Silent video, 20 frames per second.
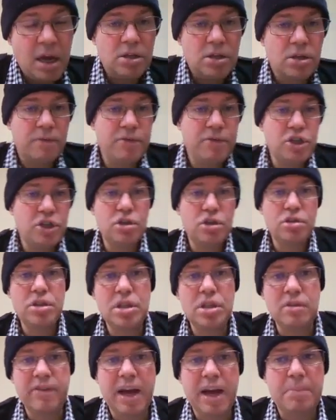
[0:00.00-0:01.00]
So if you choose
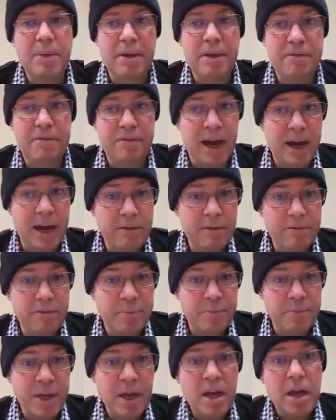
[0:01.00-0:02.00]
to divide by 5,
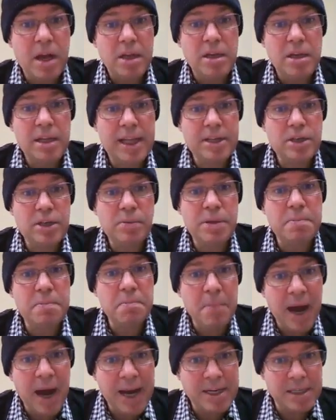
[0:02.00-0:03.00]
you'll end up with
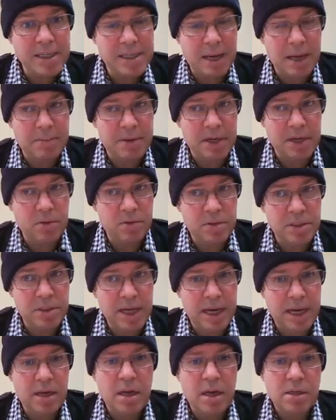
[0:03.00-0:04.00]
minus m equals
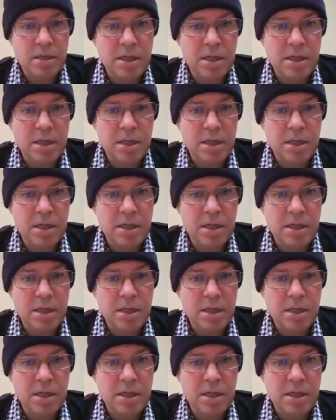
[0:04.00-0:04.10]
10.